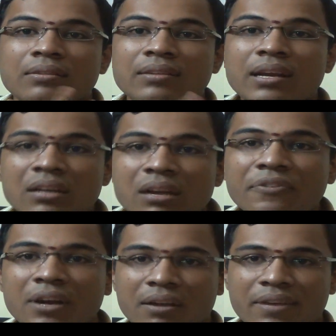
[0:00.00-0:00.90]
Center
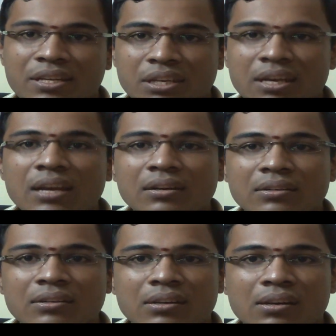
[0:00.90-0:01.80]
of curvature
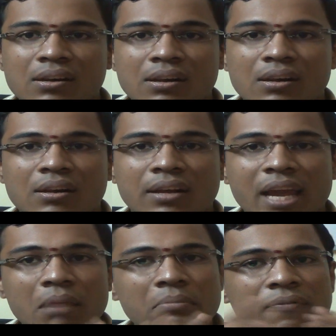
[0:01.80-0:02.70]

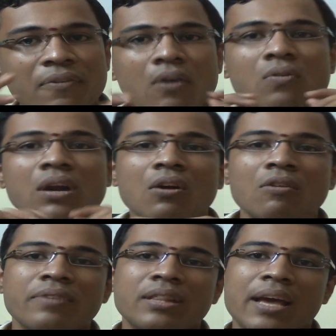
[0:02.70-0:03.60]
can be found
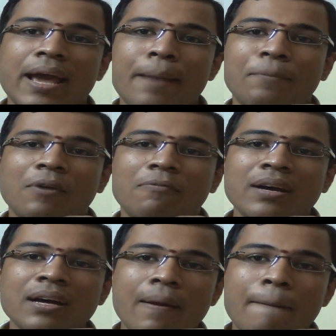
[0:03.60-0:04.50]
out with the help of
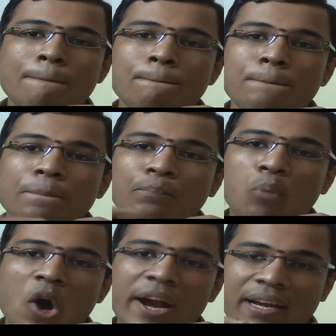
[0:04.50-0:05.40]
a
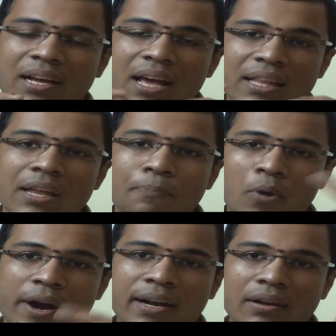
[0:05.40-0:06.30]
point, another
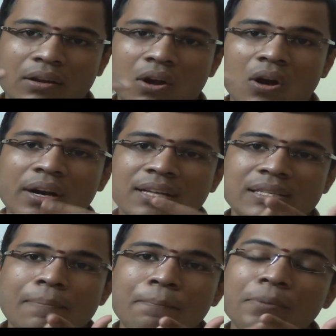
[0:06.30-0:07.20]
point called
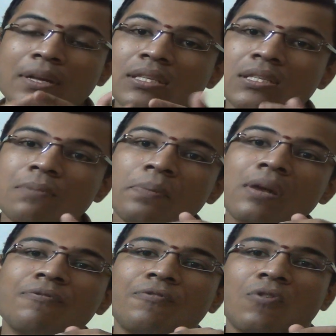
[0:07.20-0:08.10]
as the
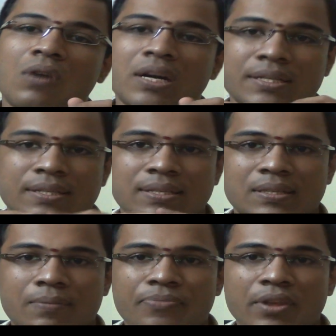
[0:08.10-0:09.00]
principal
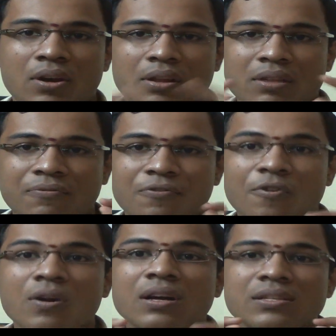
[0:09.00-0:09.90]
focus or the
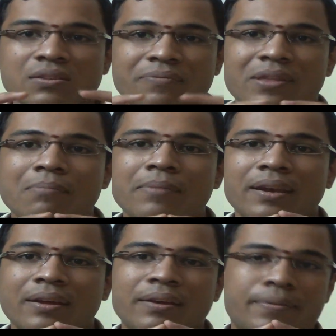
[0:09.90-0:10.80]
focus of the
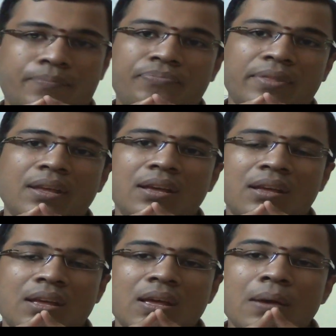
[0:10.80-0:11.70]
mirror.
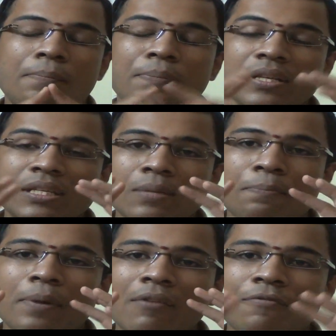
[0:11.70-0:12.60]

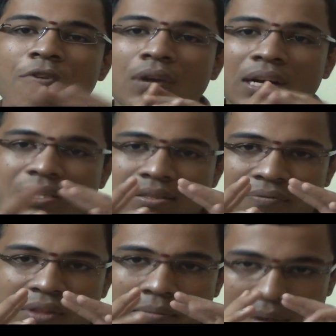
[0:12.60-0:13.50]
Principal focus
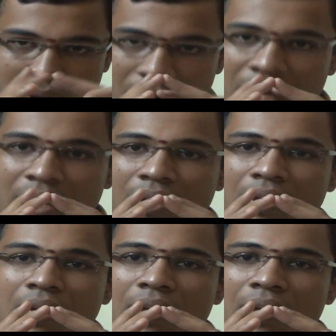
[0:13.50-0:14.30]
of the mirror